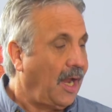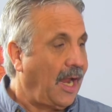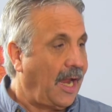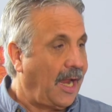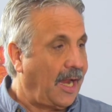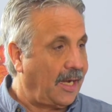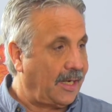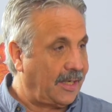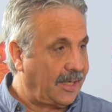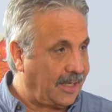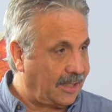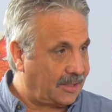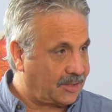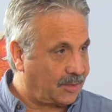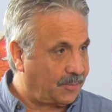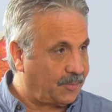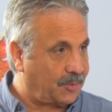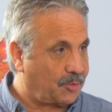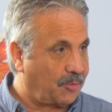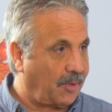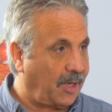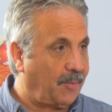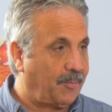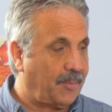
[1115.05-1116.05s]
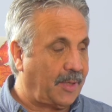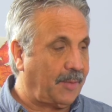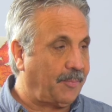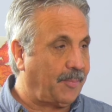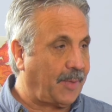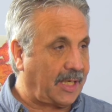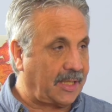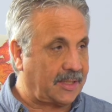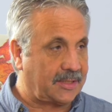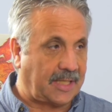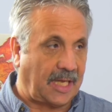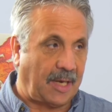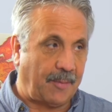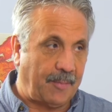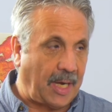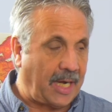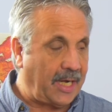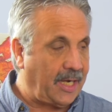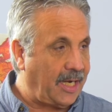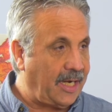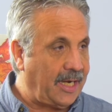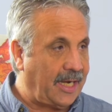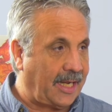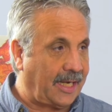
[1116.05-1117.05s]
and get some treatment, because they may
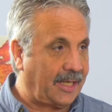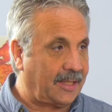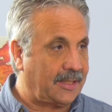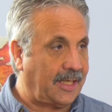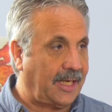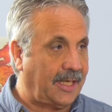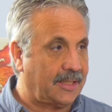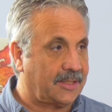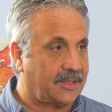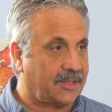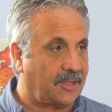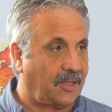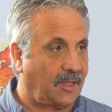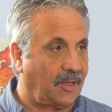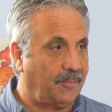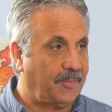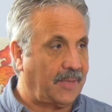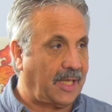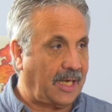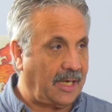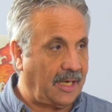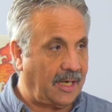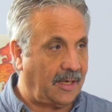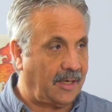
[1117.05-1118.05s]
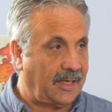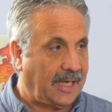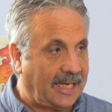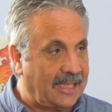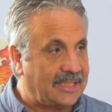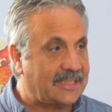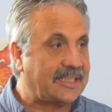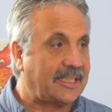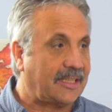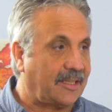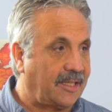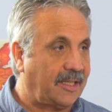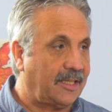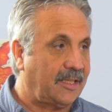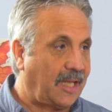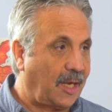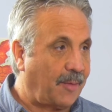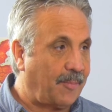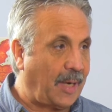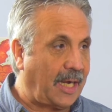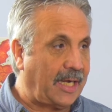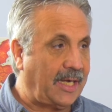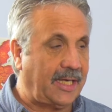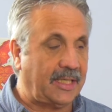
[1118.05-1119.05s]
need insulin, they
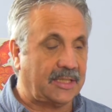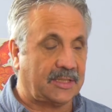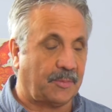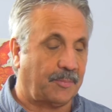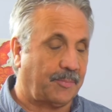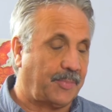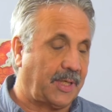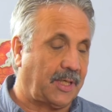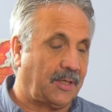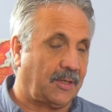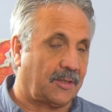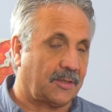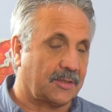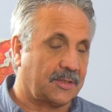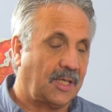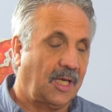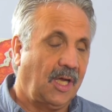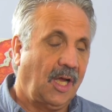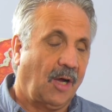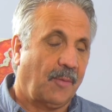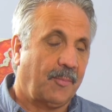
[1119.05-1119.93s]
may need some pills,